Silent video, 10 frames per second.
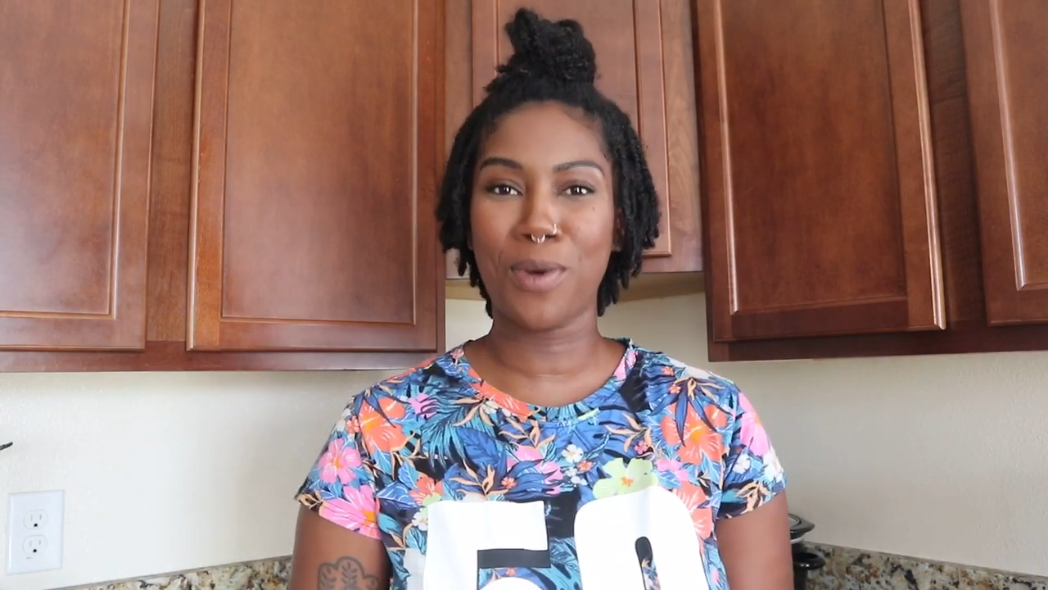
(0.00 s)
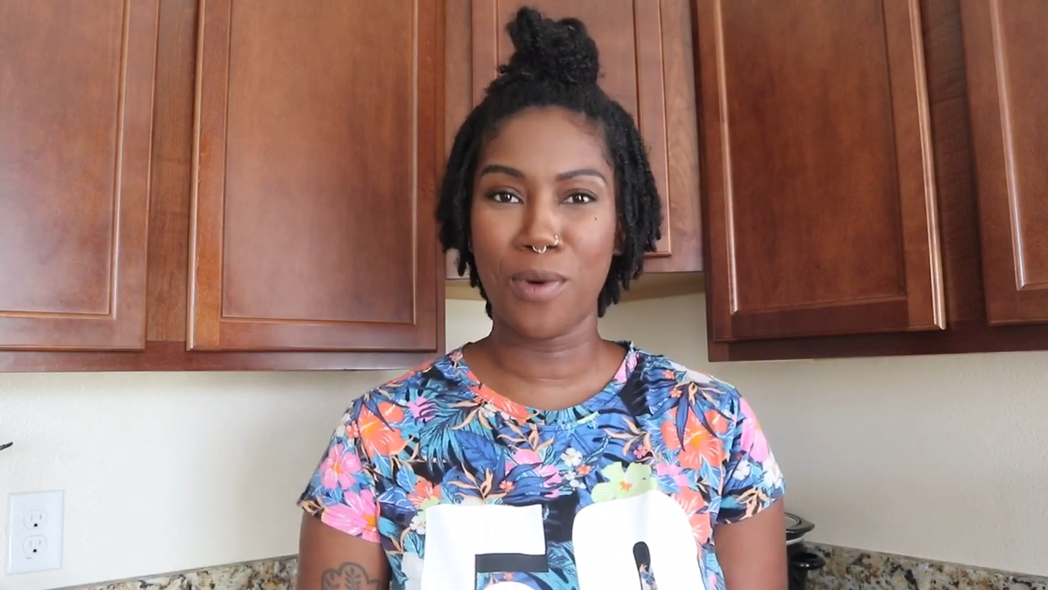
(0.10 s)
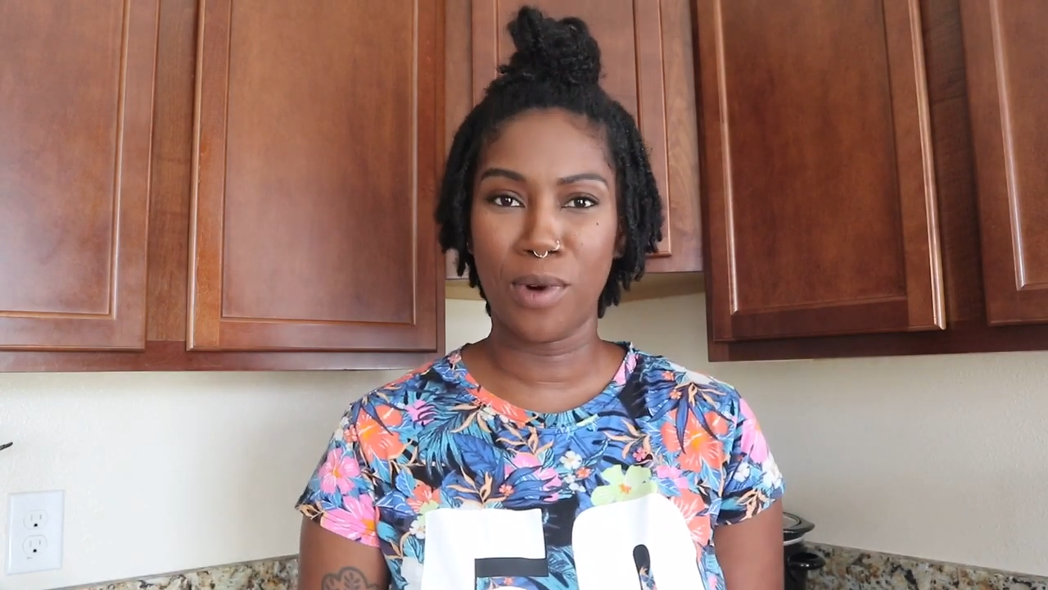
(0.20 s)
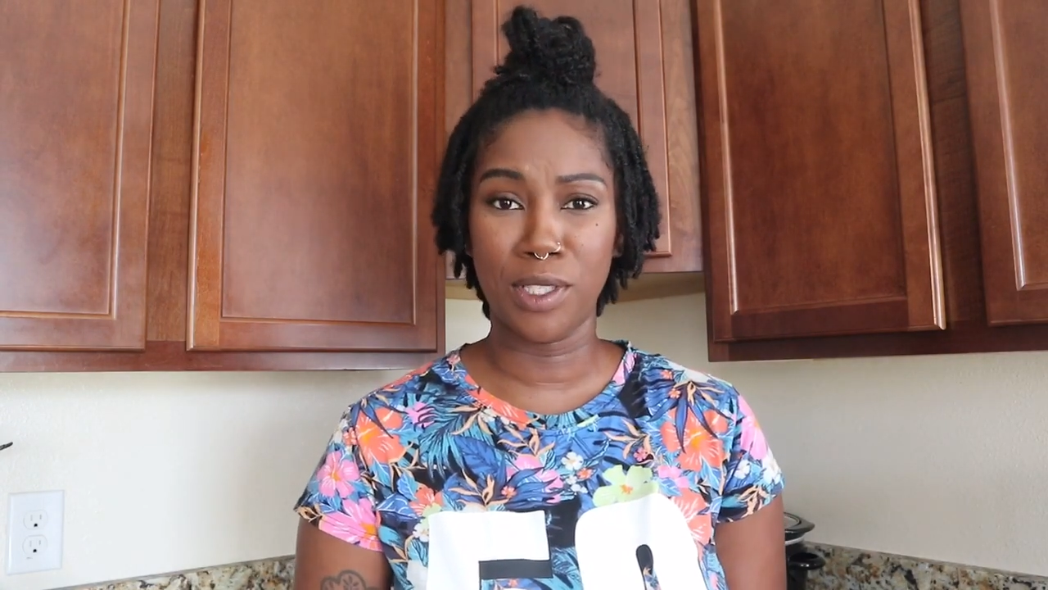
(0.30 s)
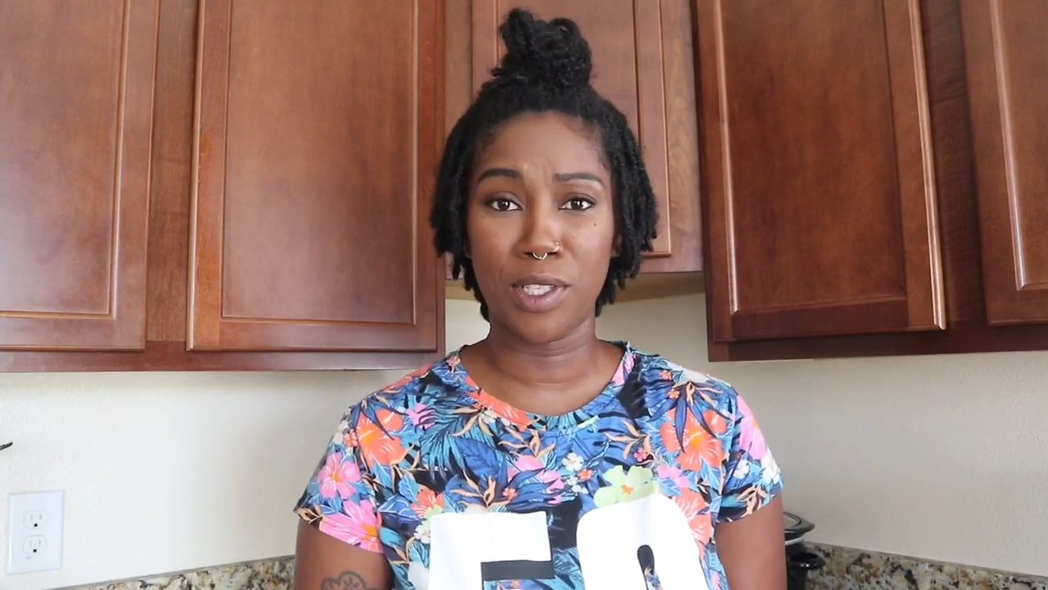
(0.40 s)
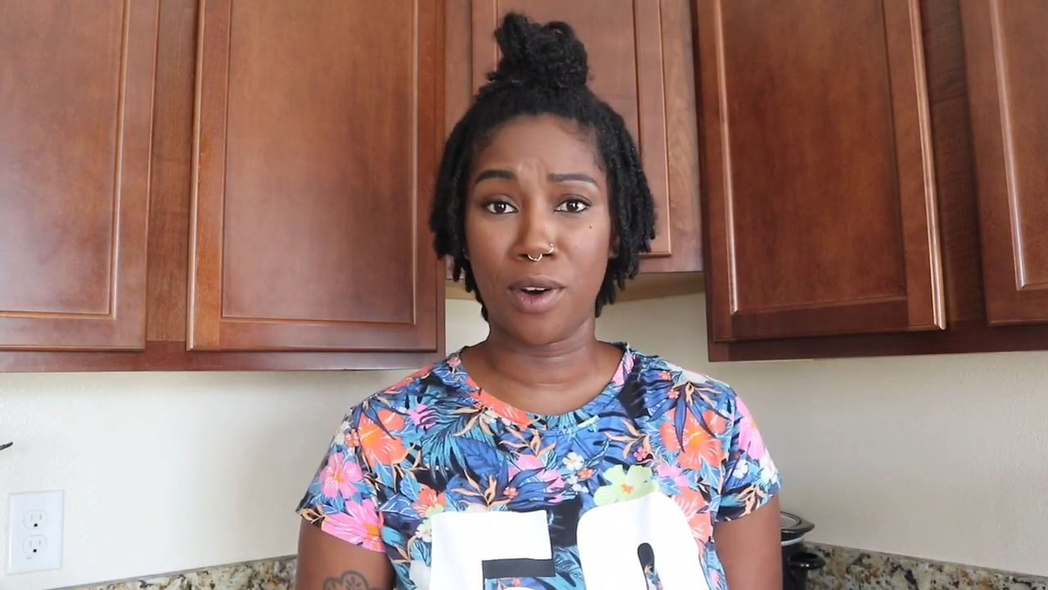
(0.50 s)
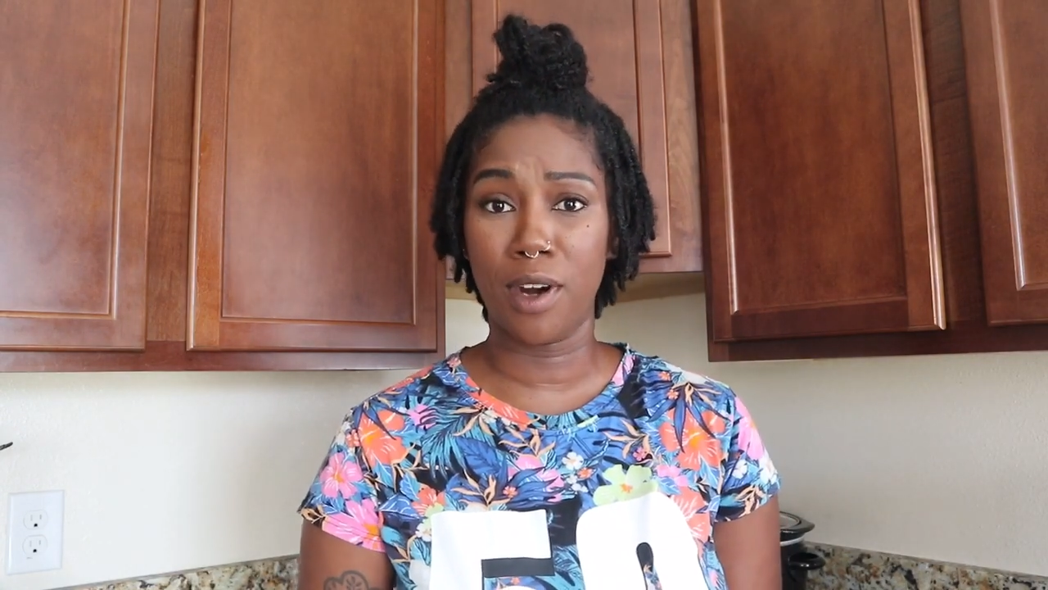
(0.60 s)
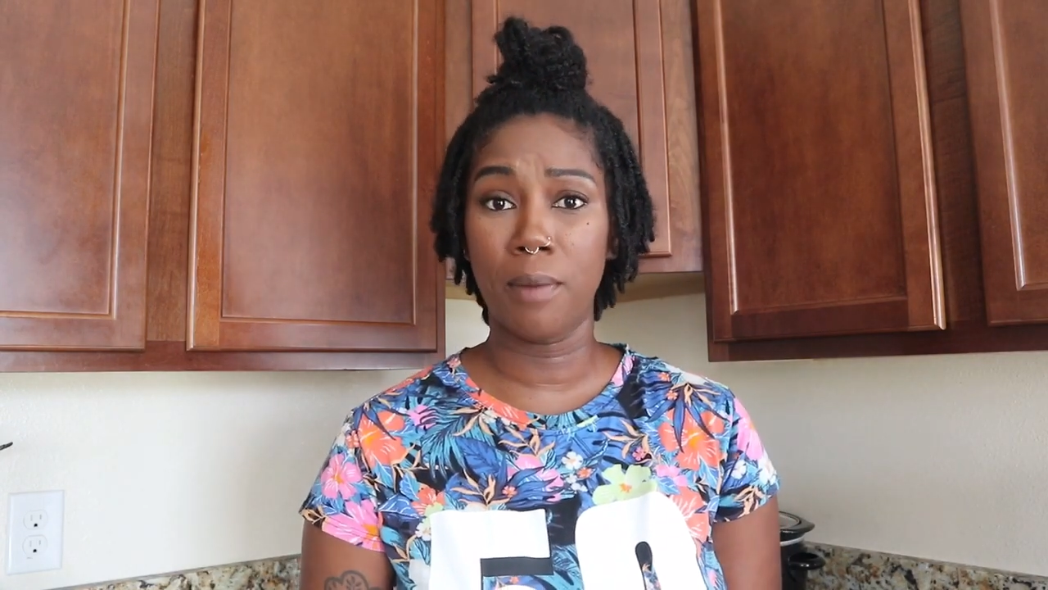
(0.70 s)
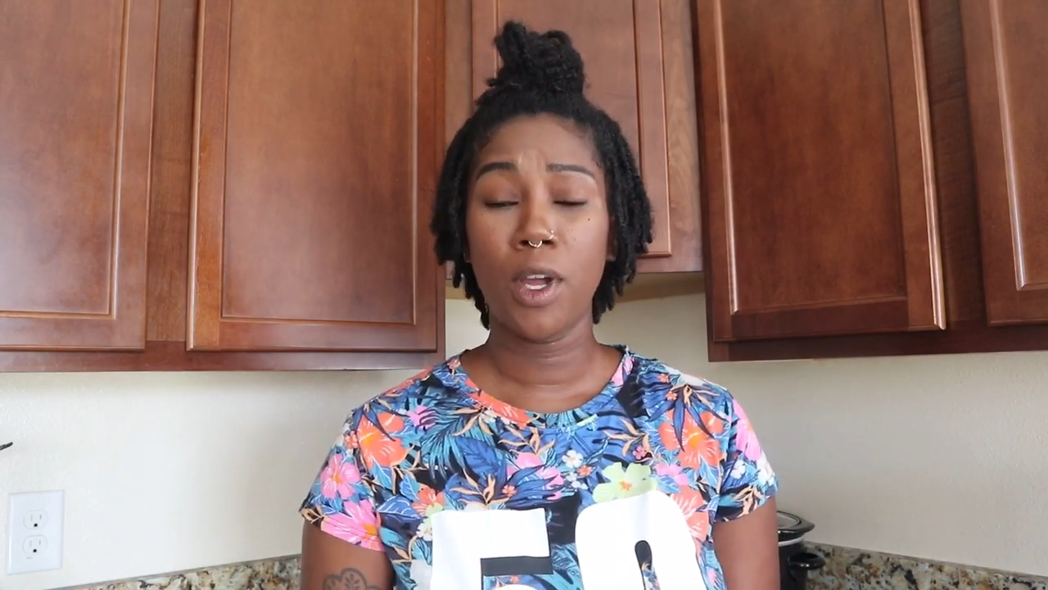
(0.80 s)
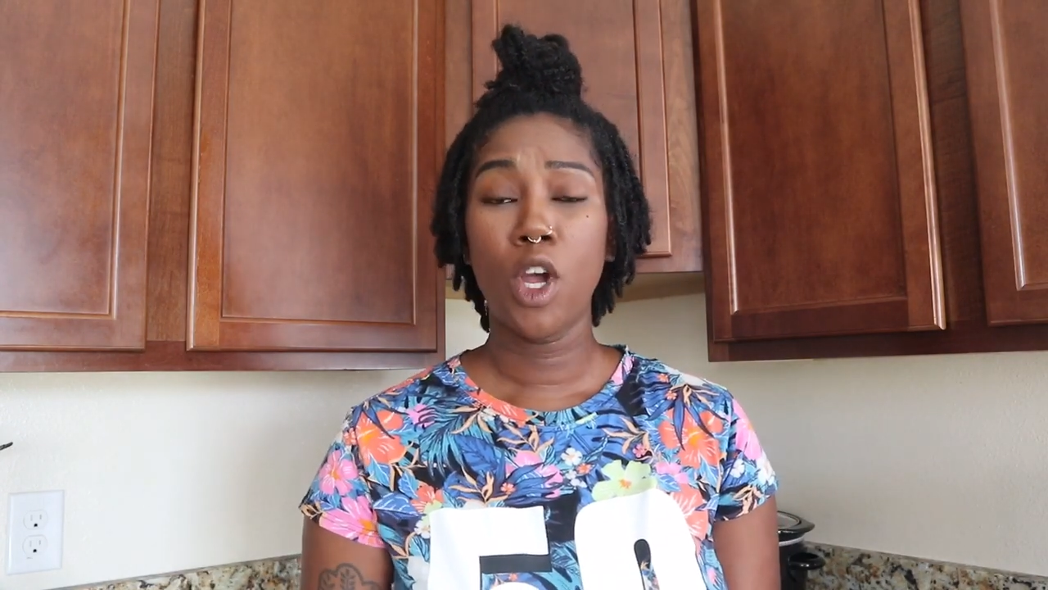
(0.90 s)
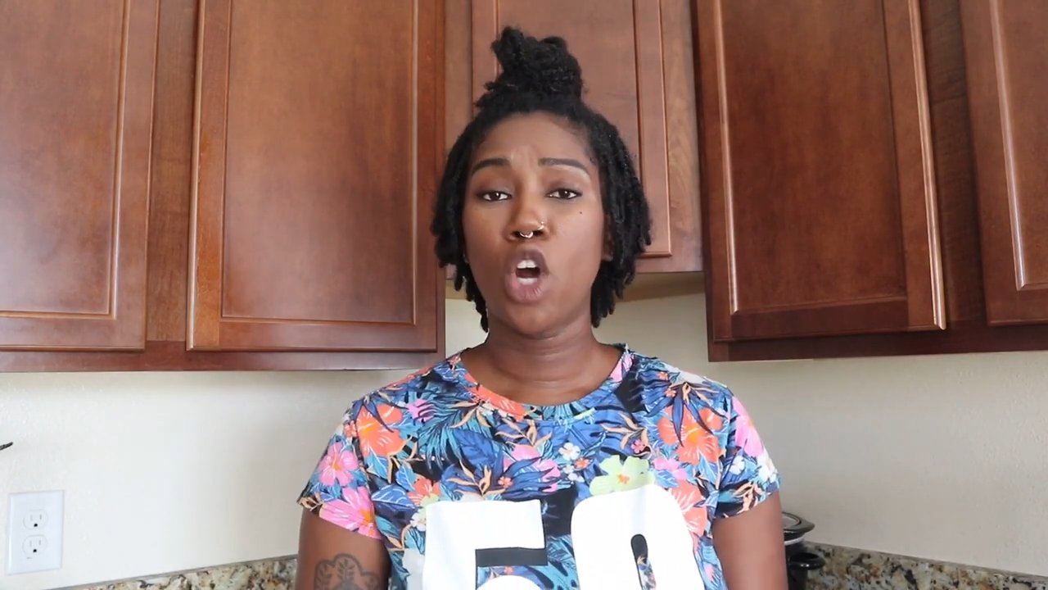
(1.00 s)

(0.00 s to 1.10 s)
corn syrup,